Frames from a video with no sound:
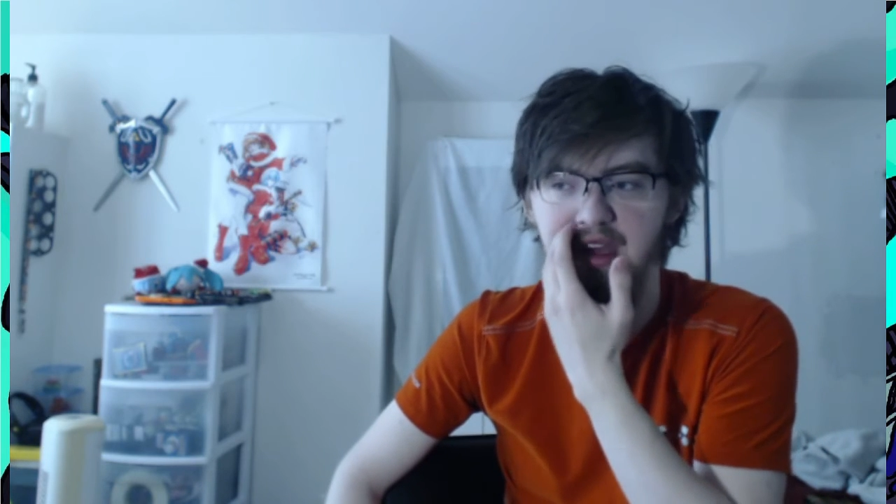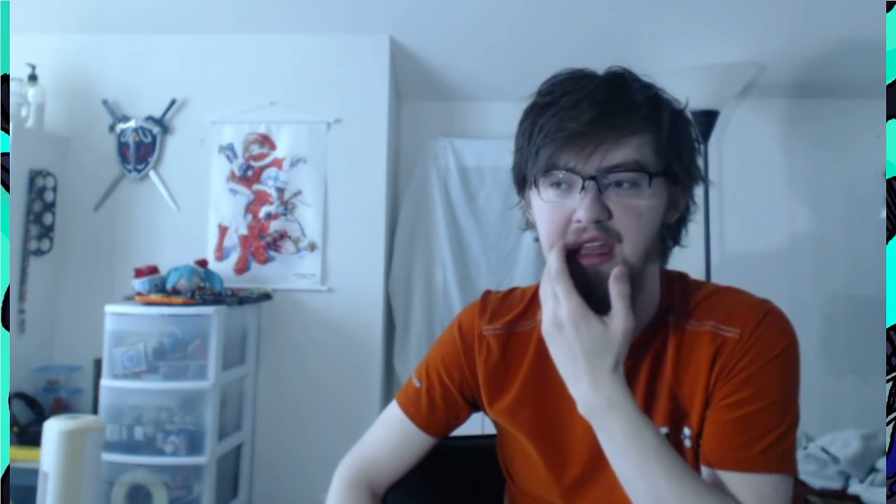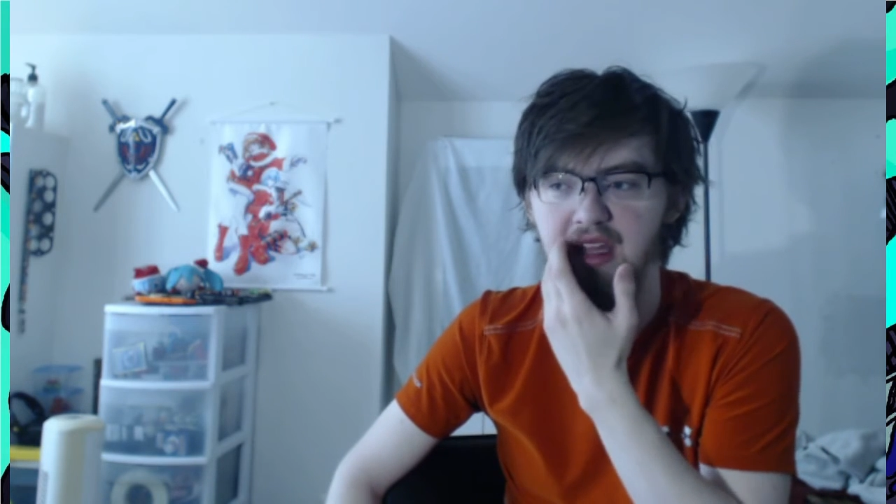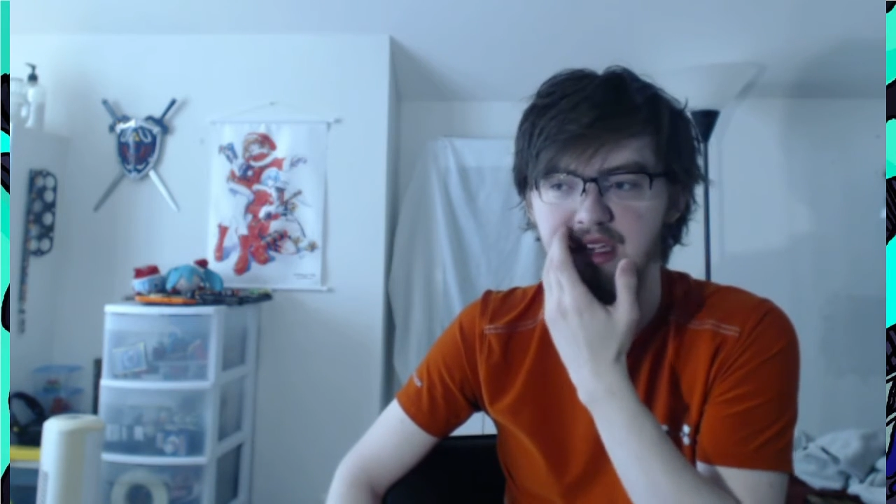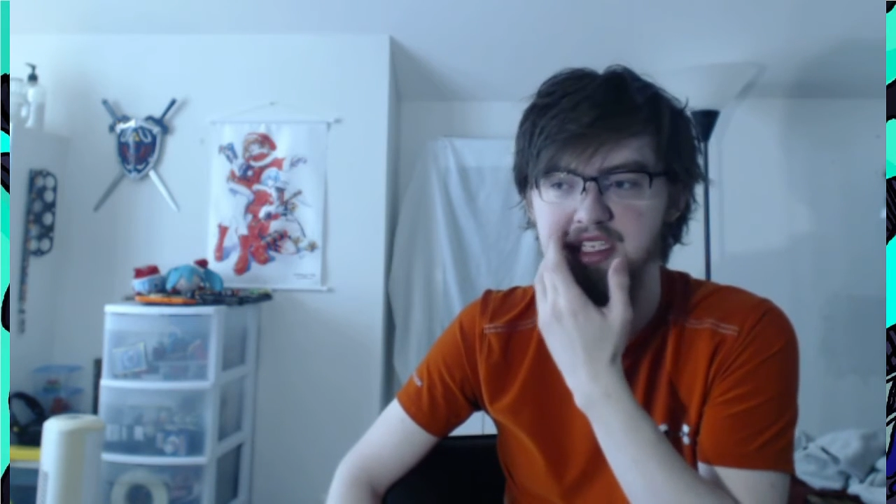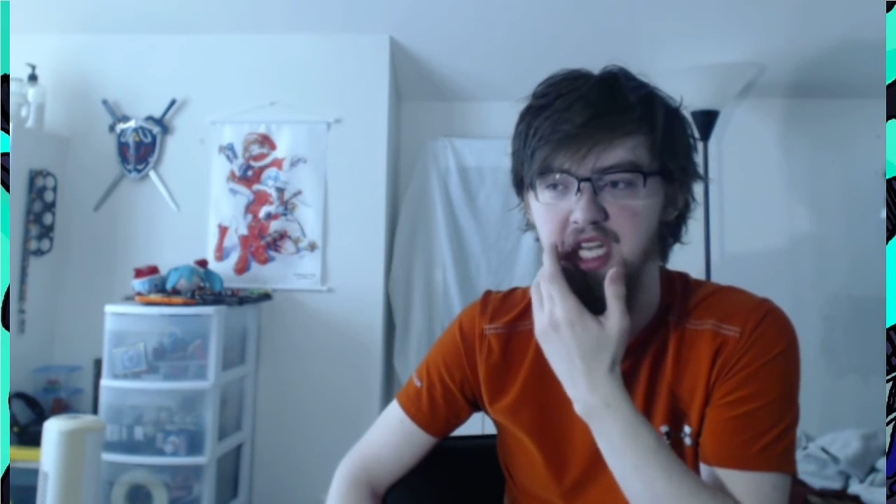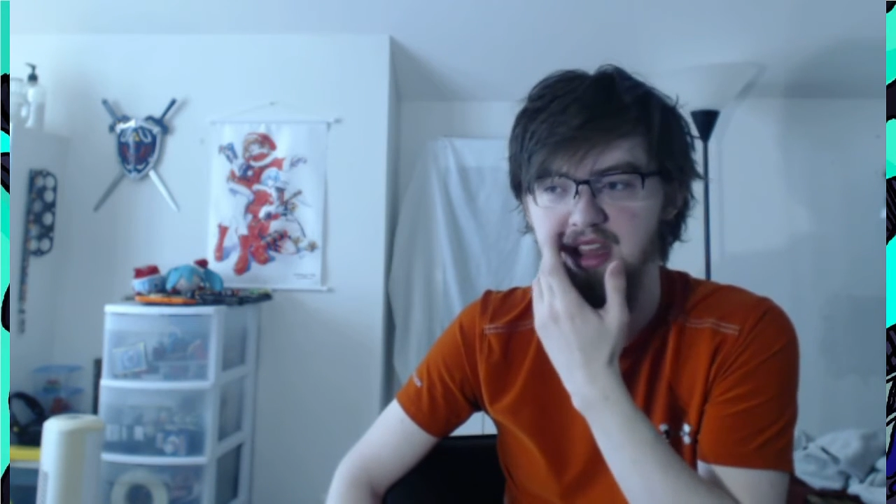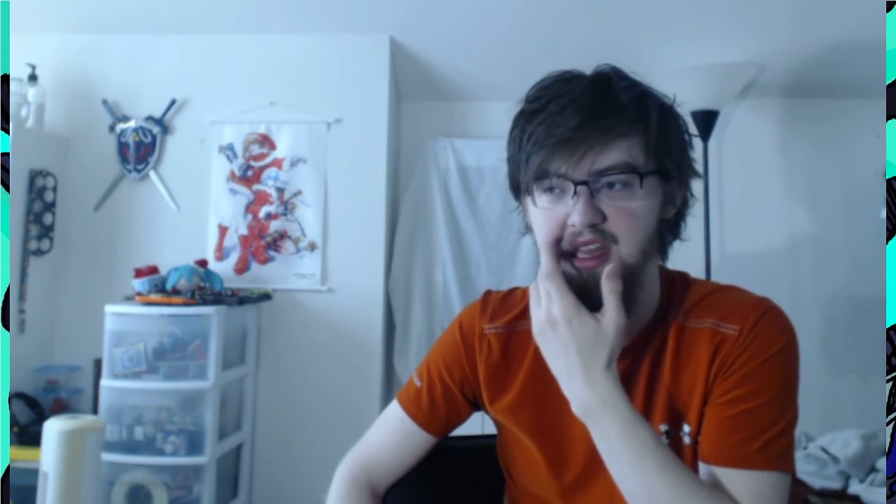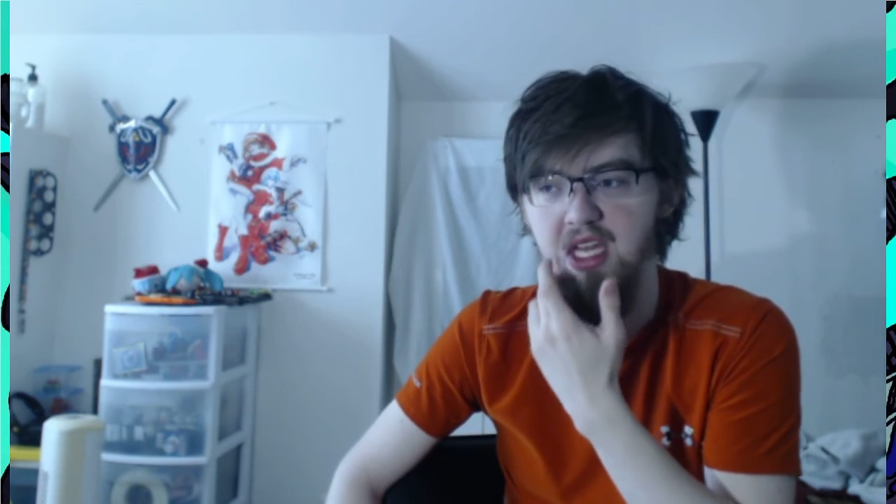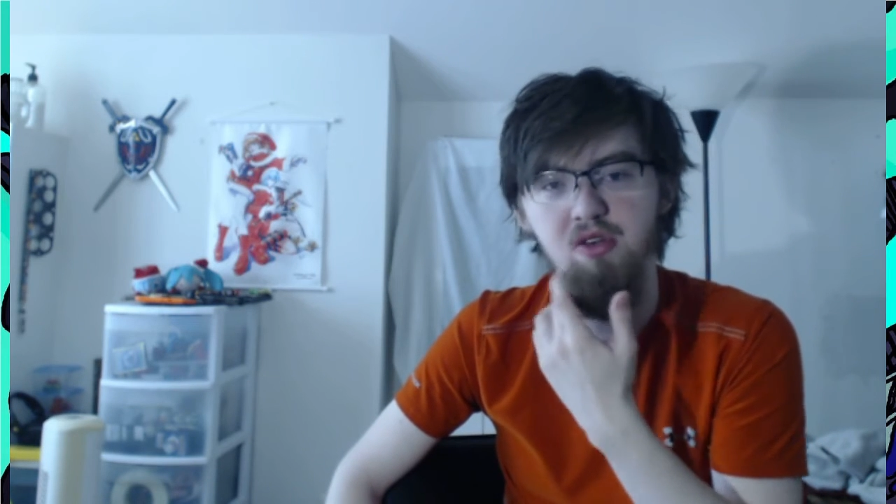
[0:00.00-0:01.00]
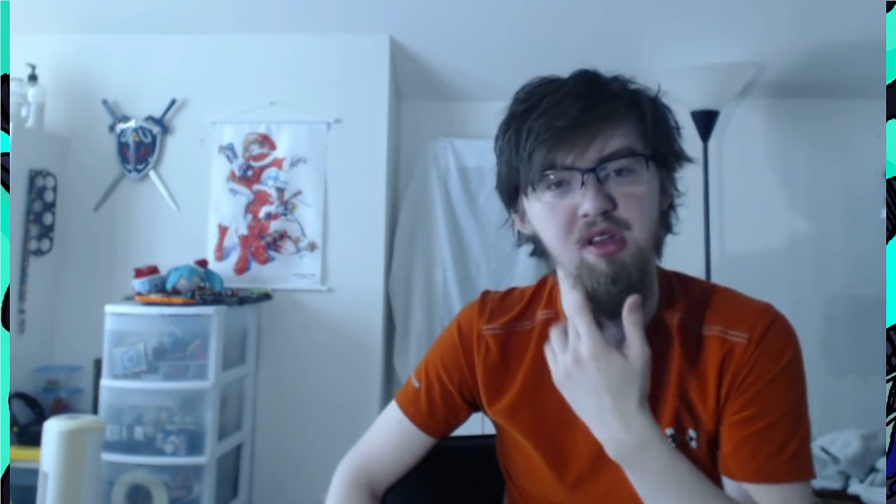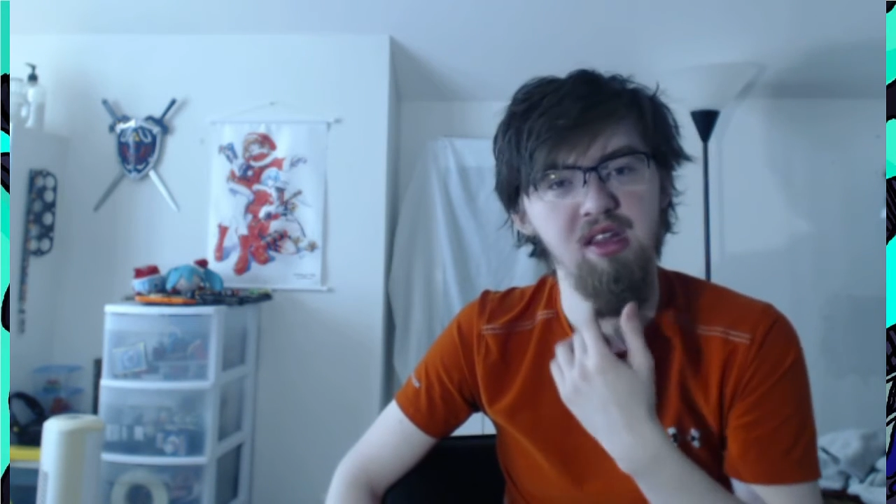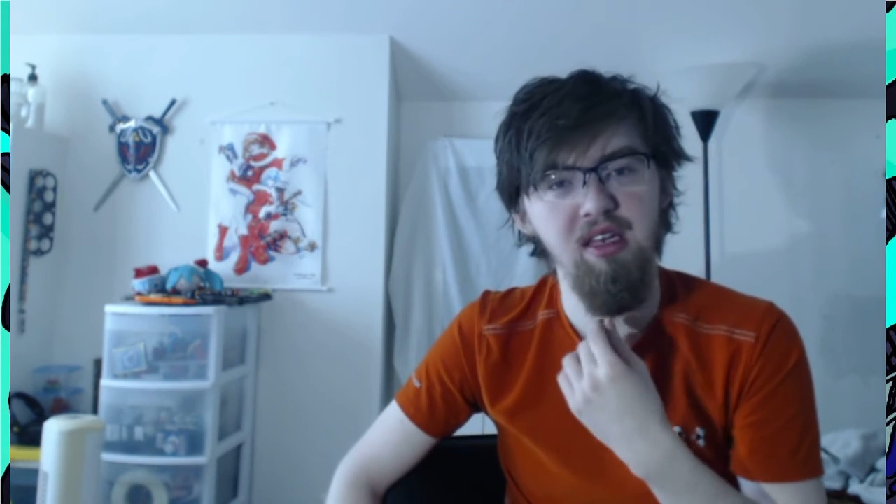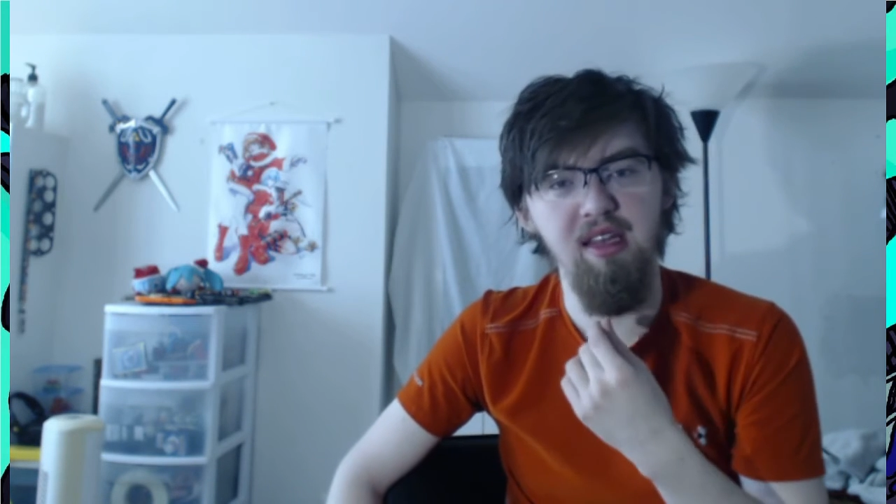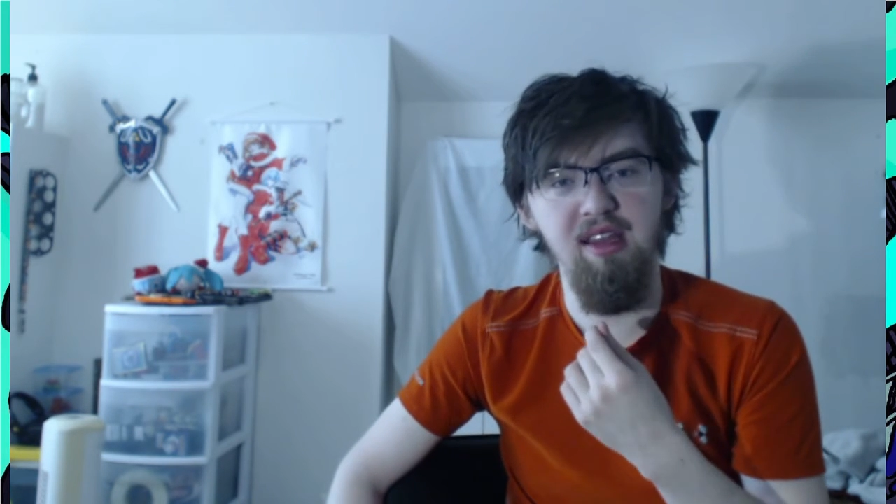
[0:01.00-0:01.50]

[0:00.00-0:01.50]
because it's interesting to